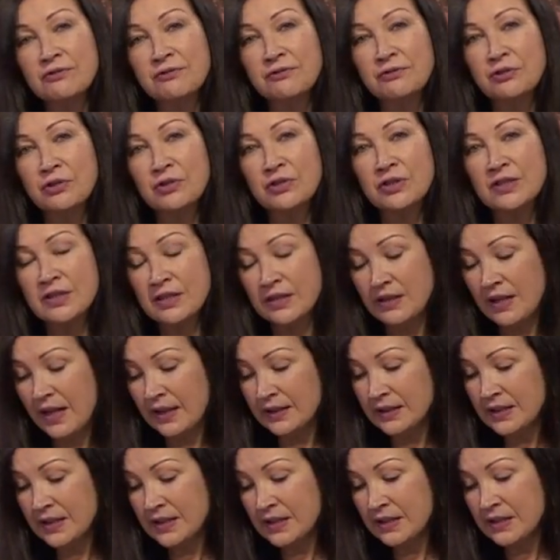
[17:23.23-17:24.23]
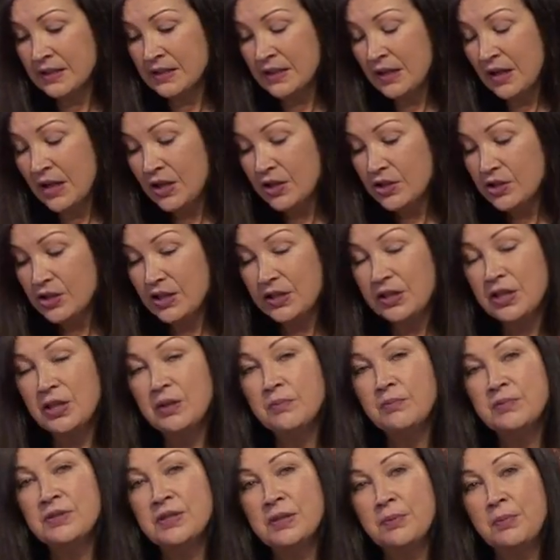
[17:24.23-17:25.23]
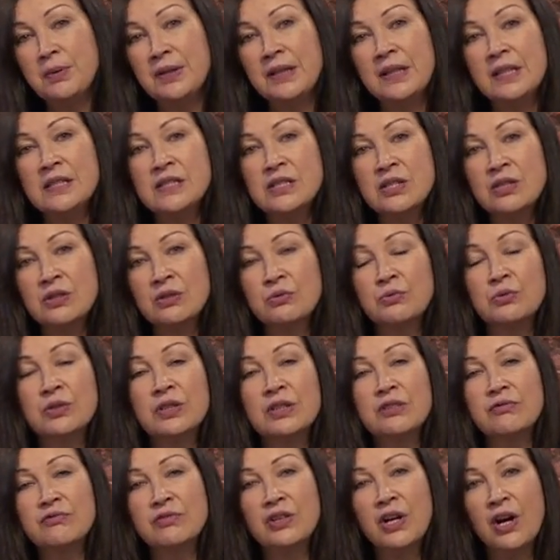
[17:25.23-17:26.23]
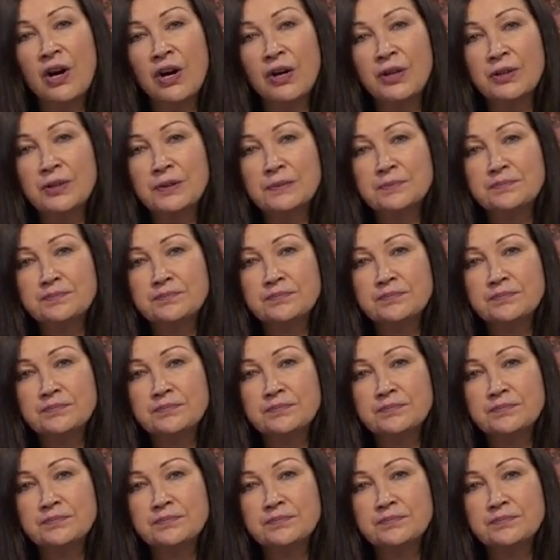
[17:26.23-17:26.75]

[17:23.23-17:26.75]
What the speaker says: folks, that I needed to keep dipping into the Word of God